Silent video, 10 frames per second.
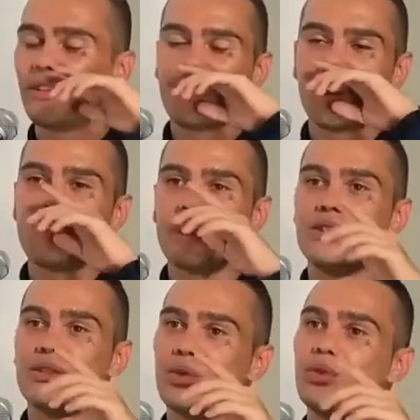funny
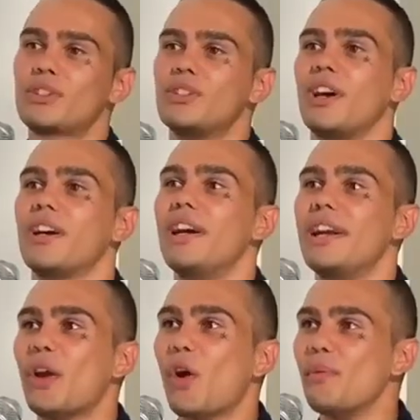thing too is like
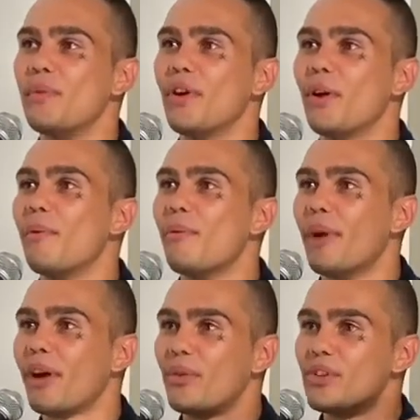Naomi. I remember
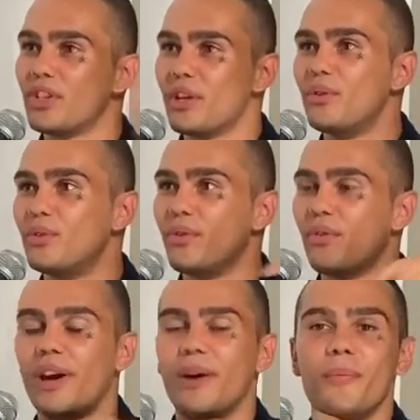back when she was with
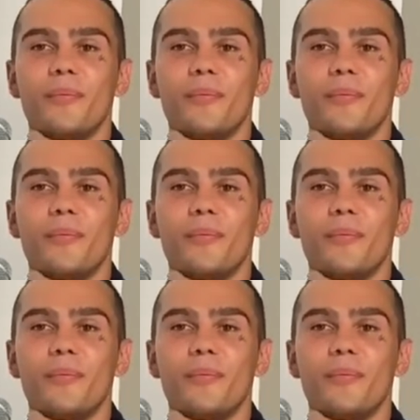oh